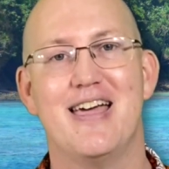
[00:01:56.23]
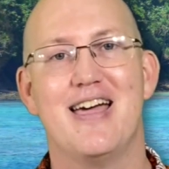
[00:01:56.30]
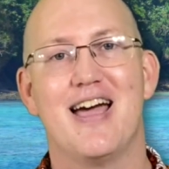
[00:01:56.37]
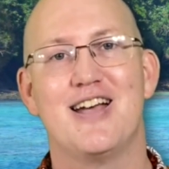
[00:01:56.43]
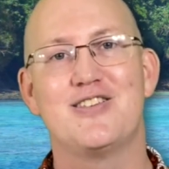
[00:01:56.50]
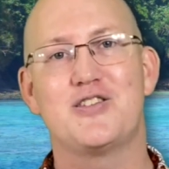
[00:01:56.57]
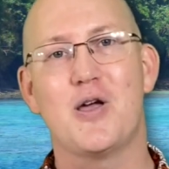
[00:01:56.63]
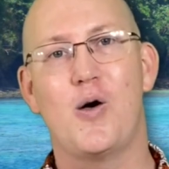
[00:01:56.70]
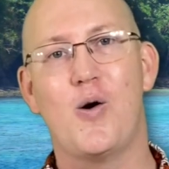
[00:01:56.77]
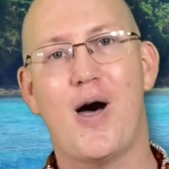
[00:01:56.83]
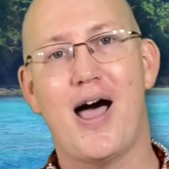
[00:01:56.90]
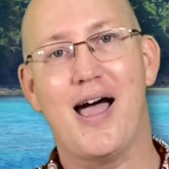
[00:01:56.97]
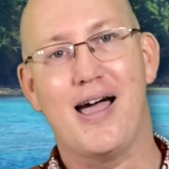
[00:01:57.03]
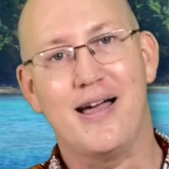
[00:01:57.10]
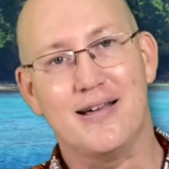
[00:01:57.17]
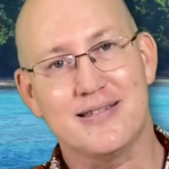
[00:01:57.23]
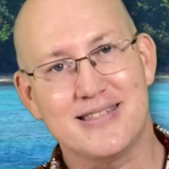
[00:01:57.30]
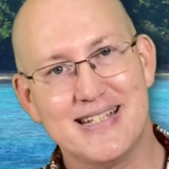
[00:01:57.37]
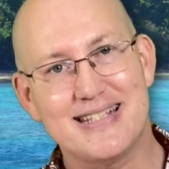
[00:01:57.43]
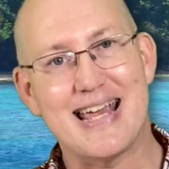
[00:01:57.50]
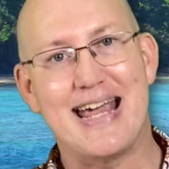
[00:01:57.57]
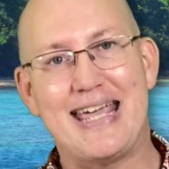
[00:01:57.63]
And so
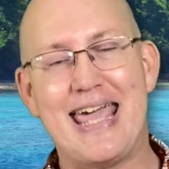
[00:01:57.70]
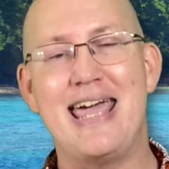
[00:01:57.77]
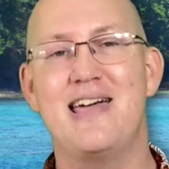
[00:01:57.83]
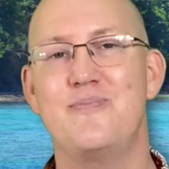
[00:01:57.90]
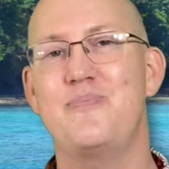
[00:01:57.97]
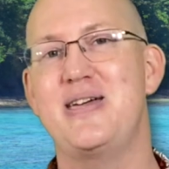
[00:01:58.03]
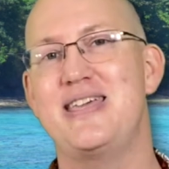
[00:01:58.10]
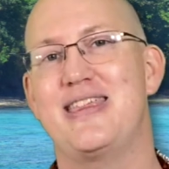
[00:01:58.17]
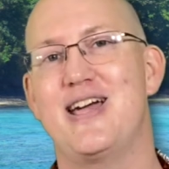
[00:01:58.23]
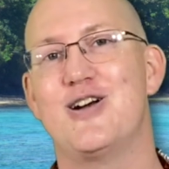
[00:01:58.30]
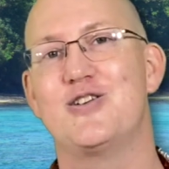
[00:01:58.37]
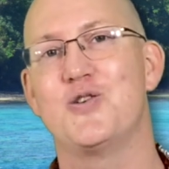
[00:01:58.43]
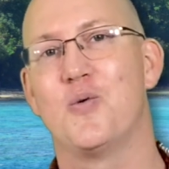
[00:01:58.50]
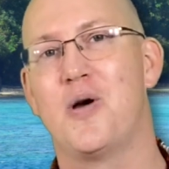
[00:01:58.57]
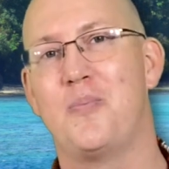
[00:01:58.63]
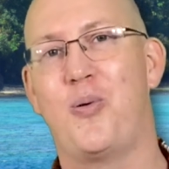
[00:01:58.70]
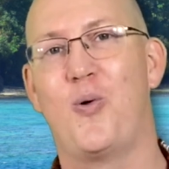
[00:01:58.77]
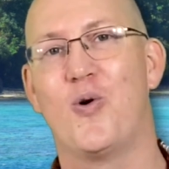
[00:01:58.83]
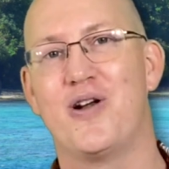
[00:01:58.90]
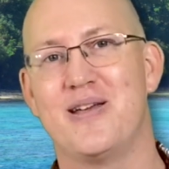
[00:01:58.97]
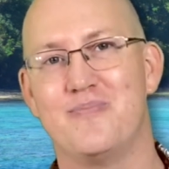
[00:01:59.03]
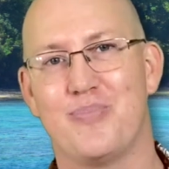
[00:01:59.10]
since I can't be there to
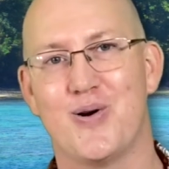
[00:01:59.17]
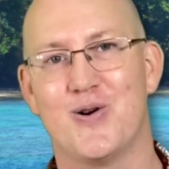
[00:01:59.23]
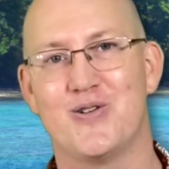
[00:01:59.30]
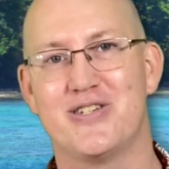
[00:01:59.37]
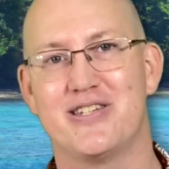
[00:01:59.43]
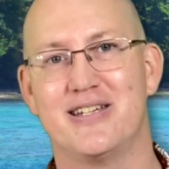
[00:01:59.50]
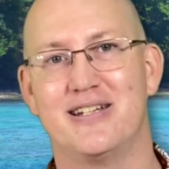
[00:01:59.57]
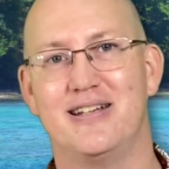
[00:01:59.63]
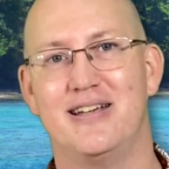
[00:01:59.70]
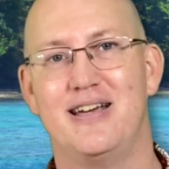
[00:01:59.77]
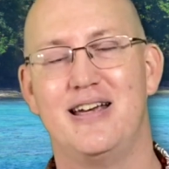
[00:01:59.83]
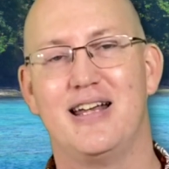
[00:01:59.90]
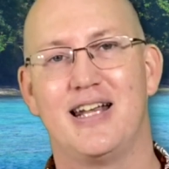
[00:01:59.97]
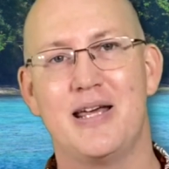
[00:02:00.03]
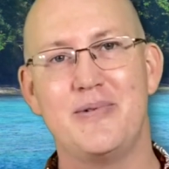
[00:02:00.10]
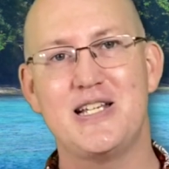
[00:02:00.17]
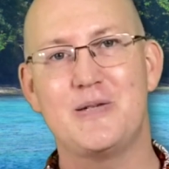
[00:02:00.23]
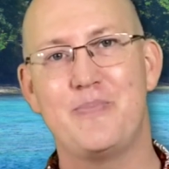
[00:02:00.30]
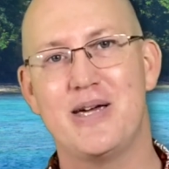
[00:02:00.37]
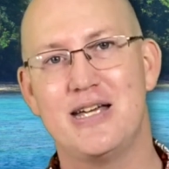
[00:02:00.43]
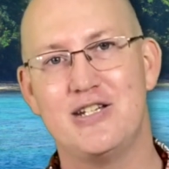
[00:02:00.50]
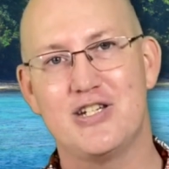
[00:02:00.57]
report in person, let me
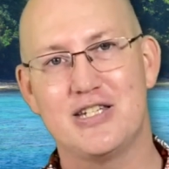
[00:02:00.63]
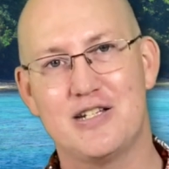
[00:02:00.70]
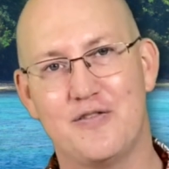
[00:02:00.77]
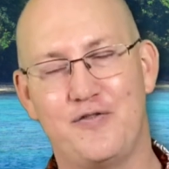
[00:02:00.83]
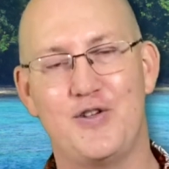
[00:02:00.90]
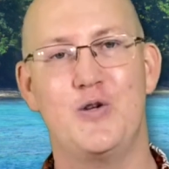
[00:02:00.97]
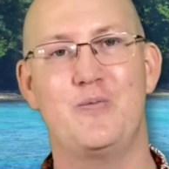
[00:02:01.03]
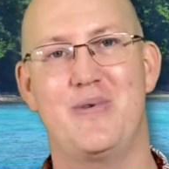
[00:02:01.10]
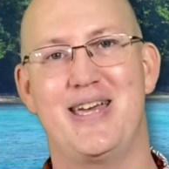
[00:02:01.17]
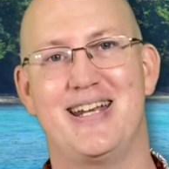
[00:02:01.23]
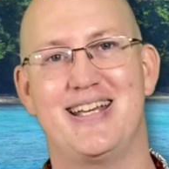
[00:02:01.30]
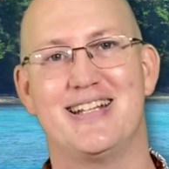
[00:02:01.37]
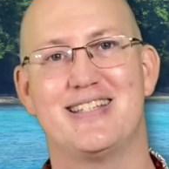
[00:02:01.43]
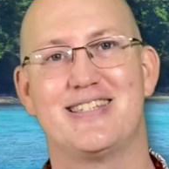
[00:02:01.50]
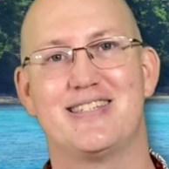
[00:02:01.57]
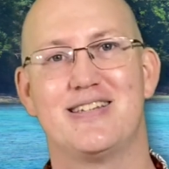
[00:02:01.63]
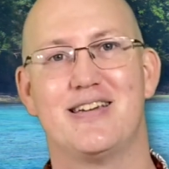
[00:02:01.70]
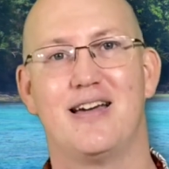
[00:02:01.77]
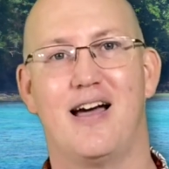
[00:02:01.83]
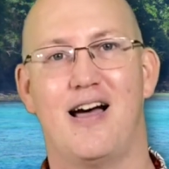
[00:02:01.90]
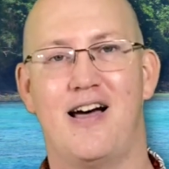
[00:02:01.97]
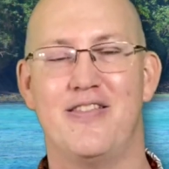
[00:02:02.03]
spend just a few minutes
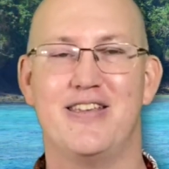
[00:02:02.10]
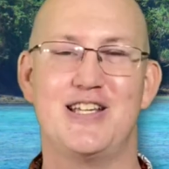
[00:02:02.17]
on this